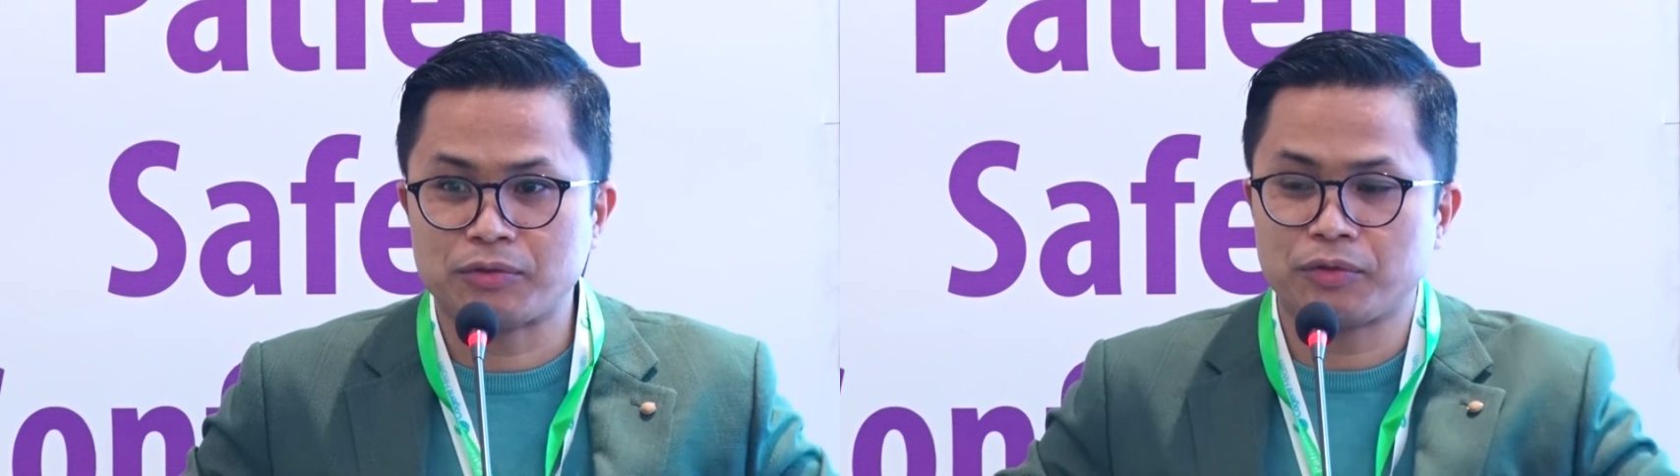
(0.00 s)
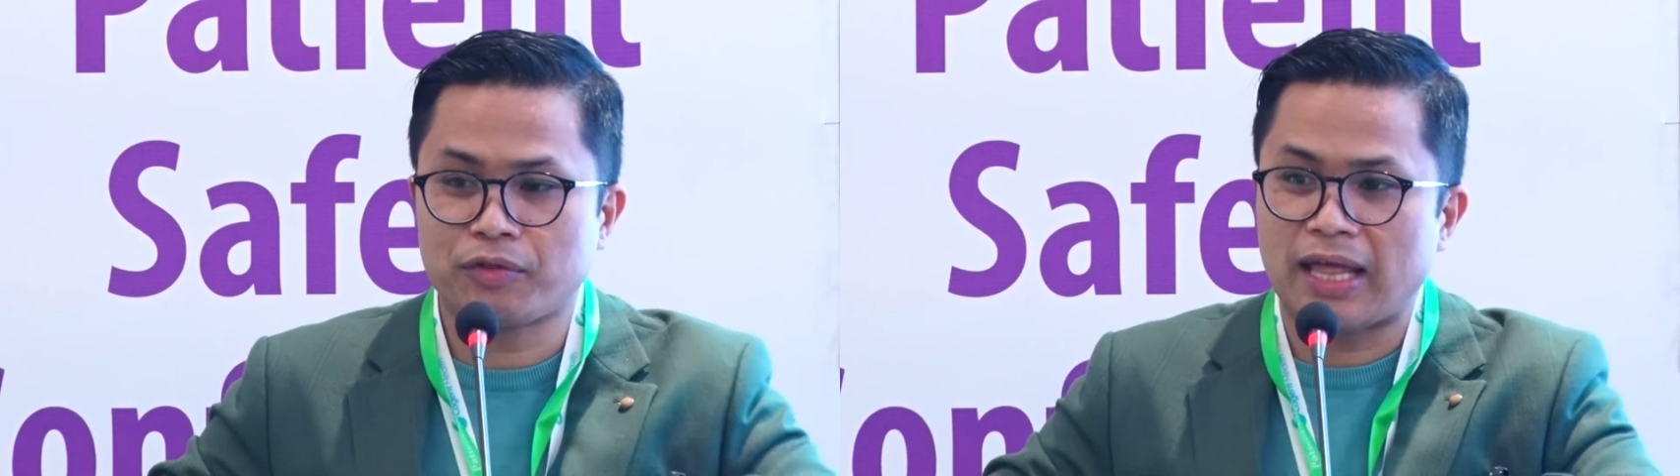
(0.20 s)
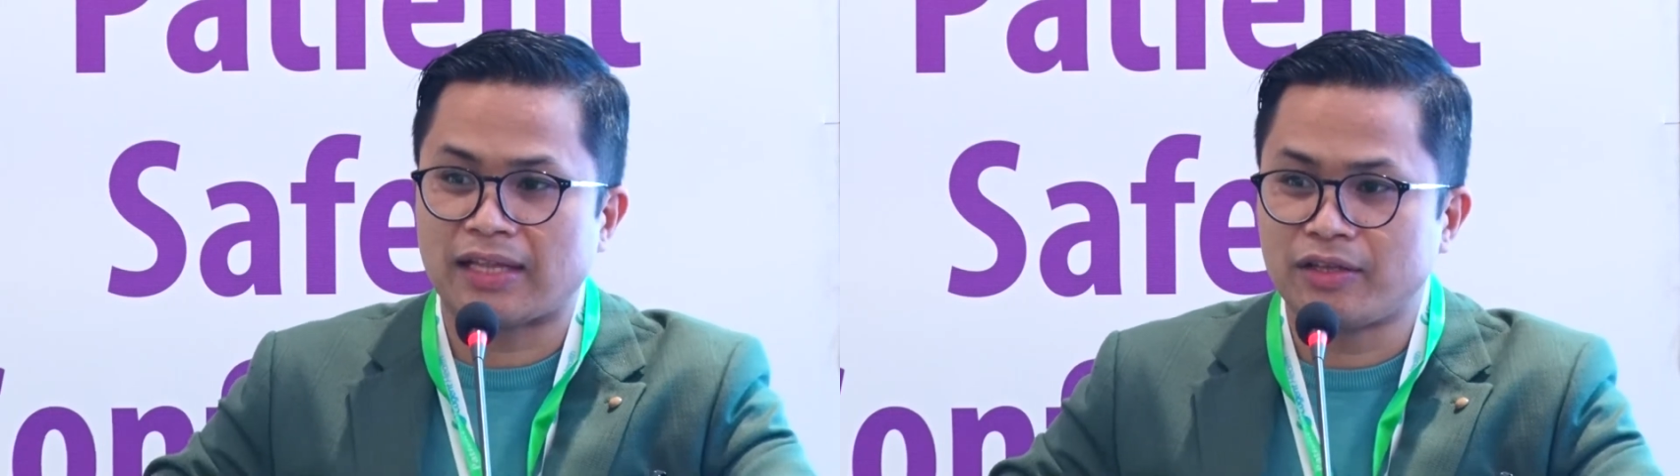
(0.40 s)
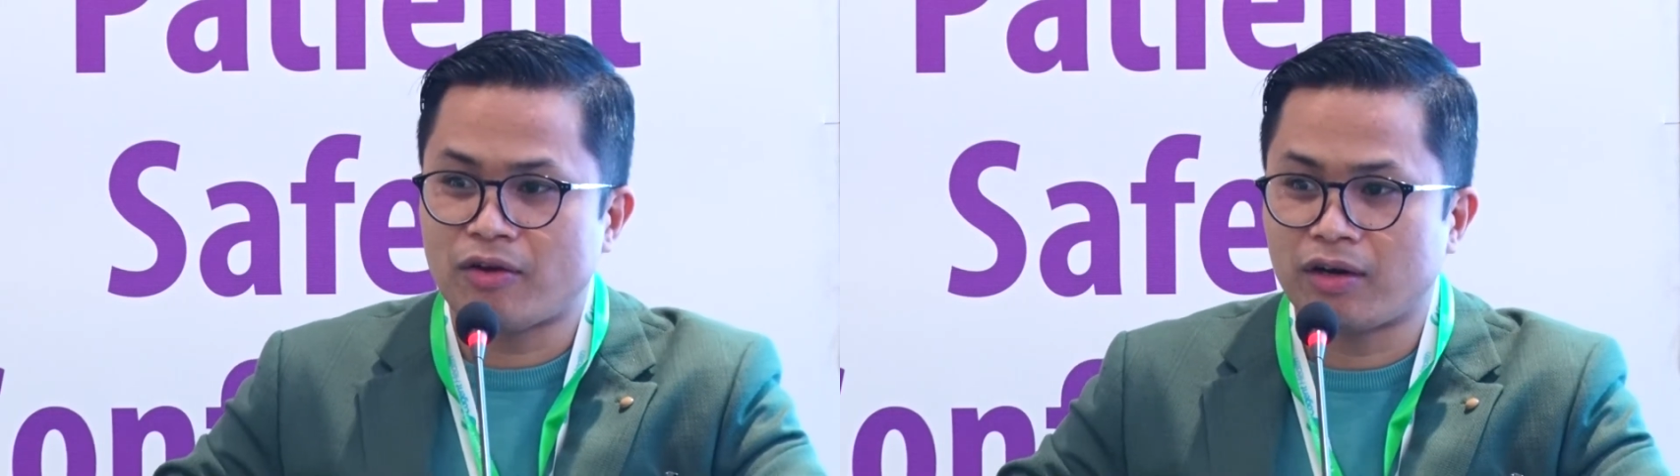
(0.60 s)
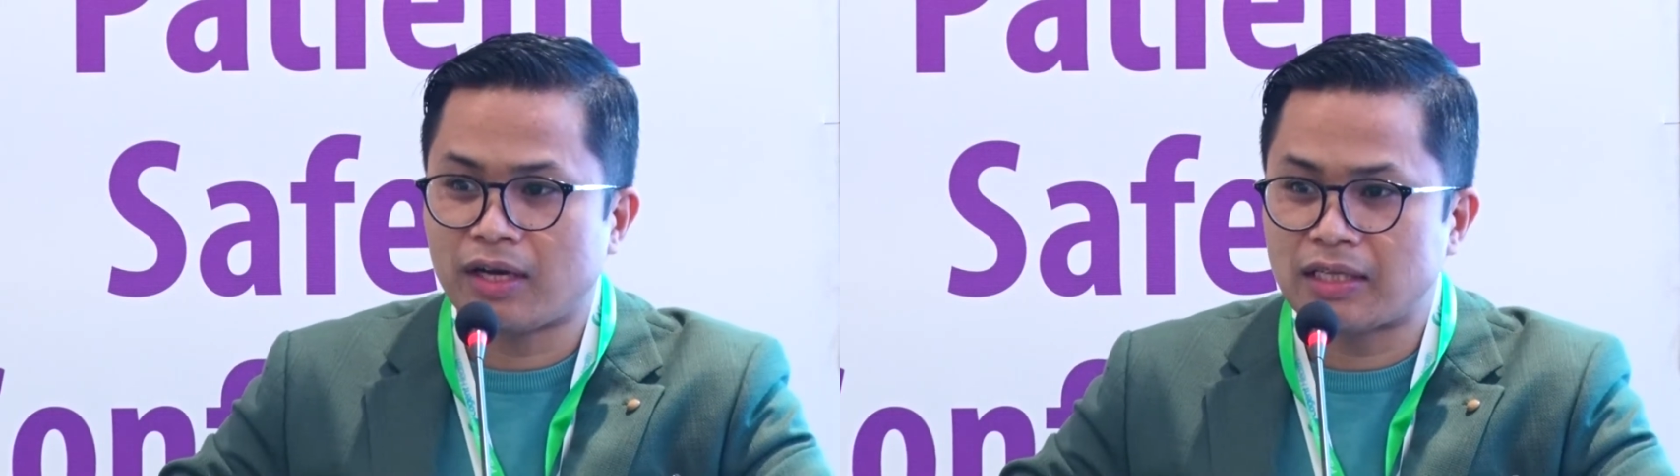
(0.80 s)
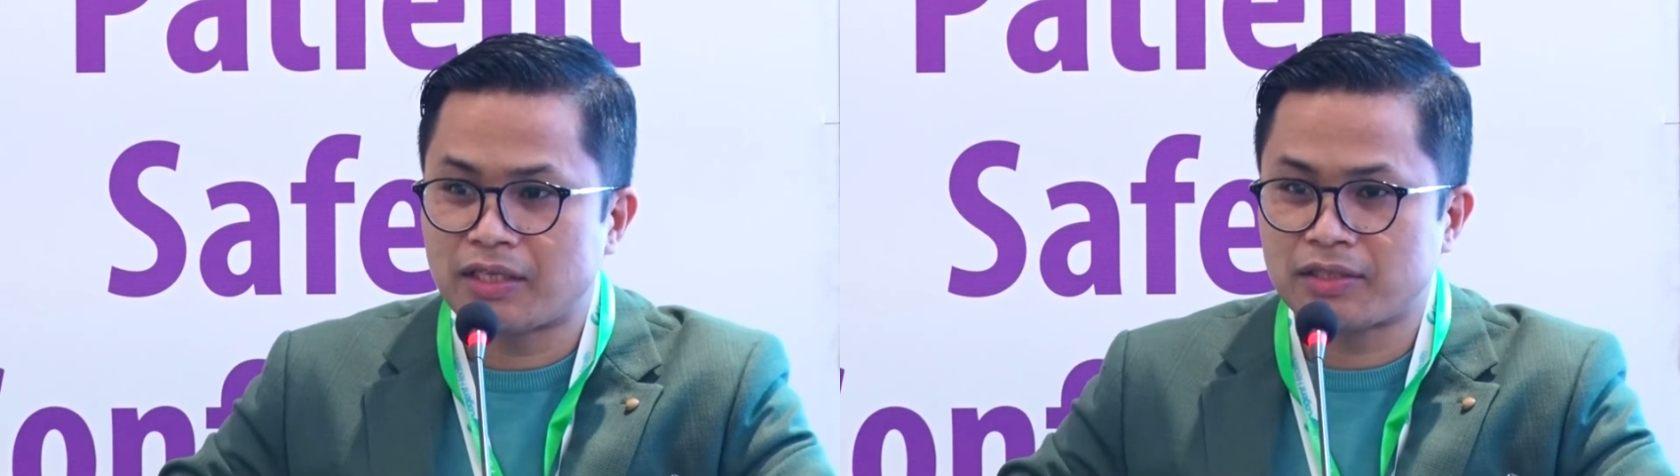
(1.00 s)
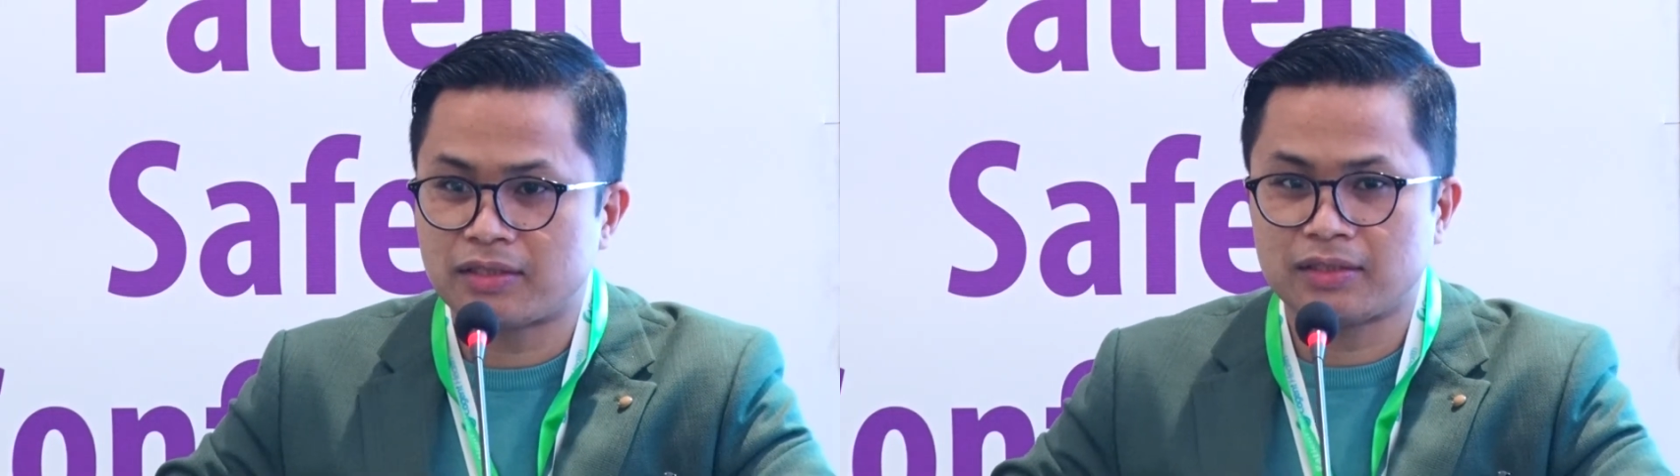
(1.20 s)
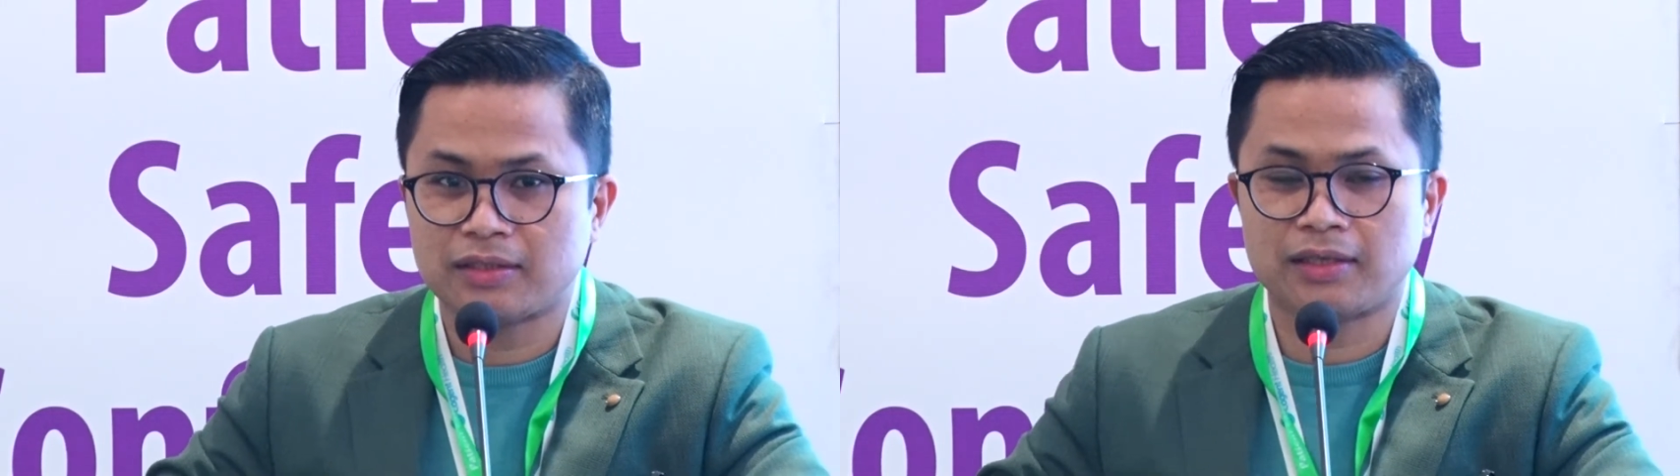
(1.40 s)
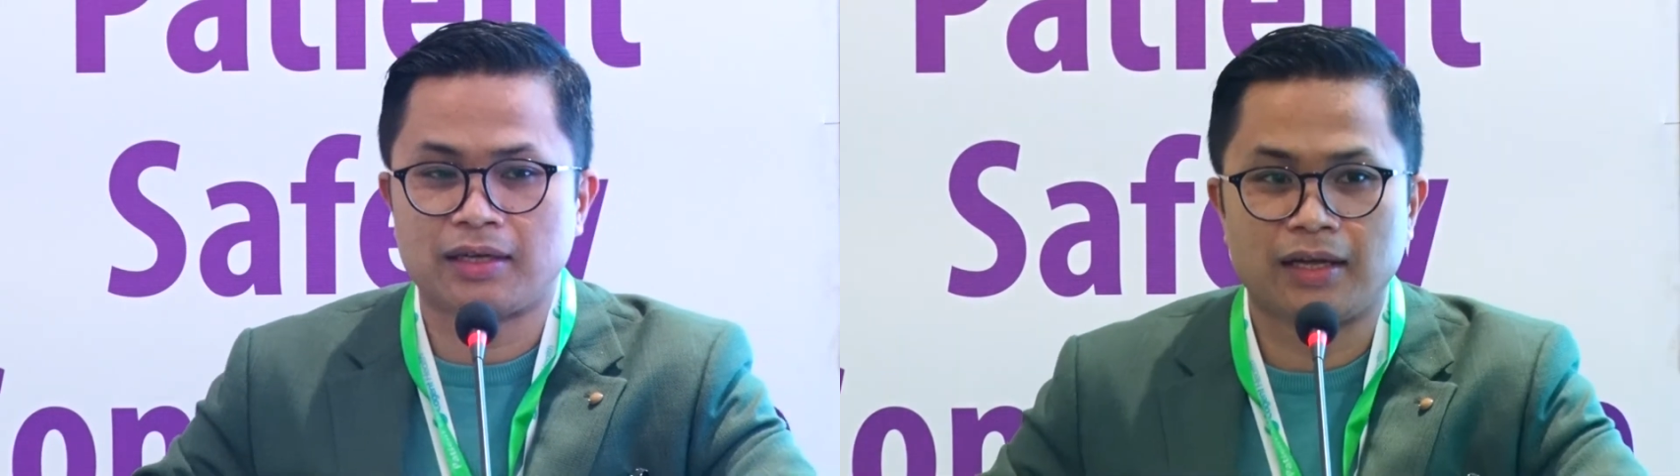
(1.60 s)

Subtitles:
to thank the organizers,